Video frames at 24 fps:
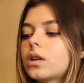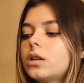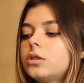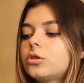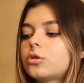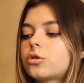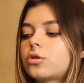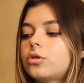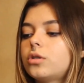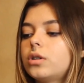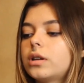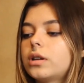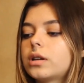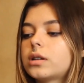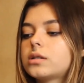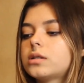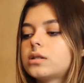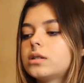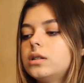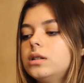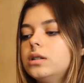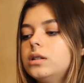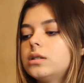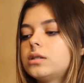
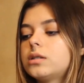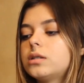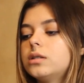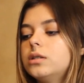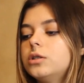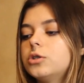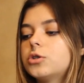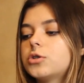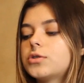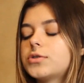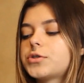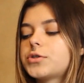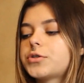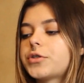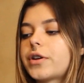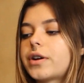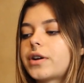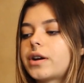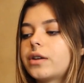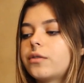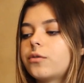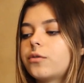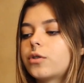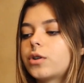TronX is
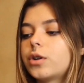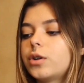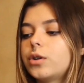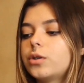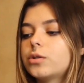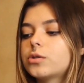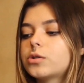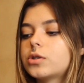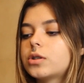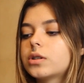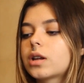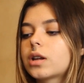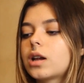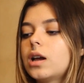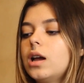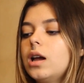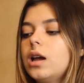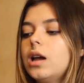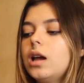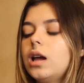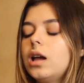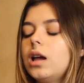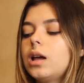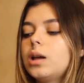necessary for using
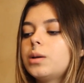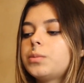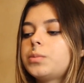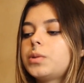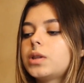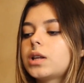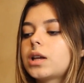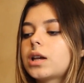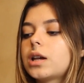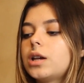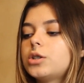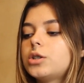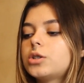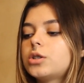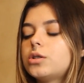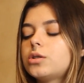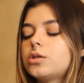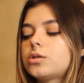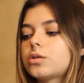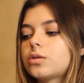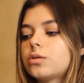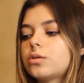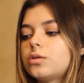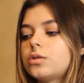
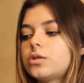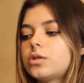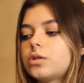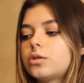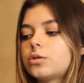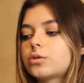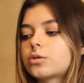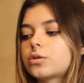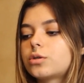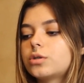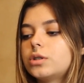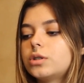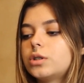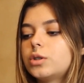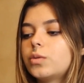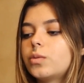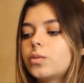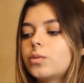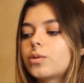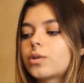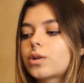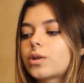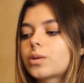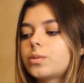applications on the Tron
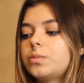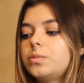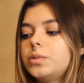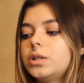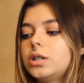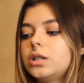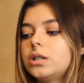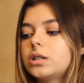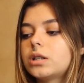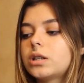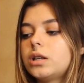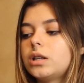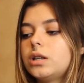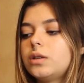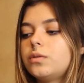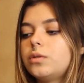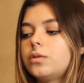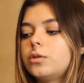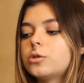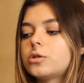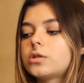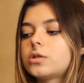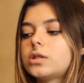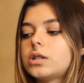network, meaning if
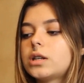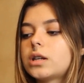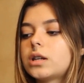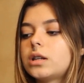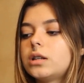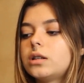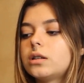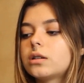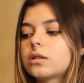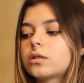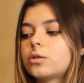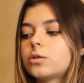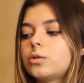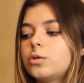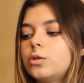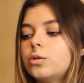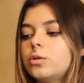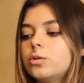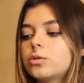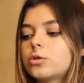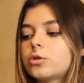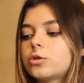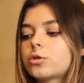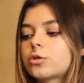you're seeking to
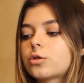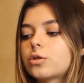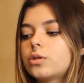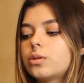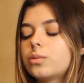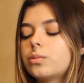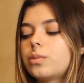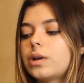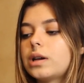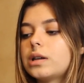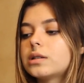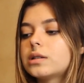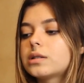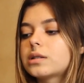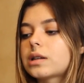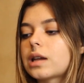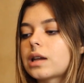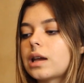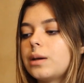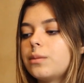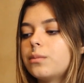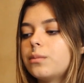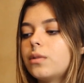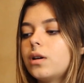use Tron-based
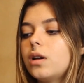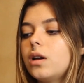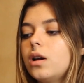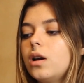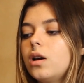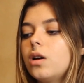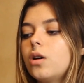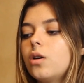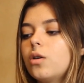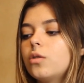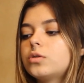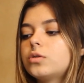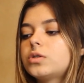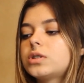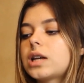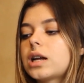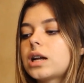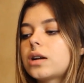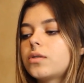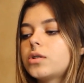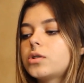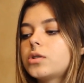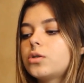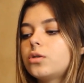game or
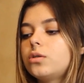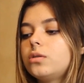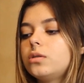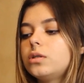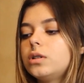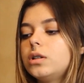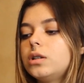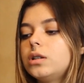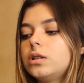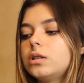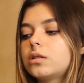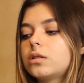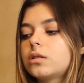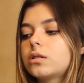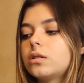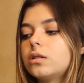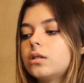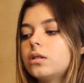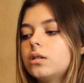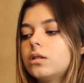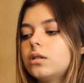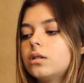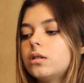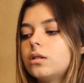service, you need
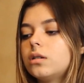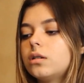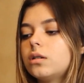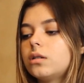to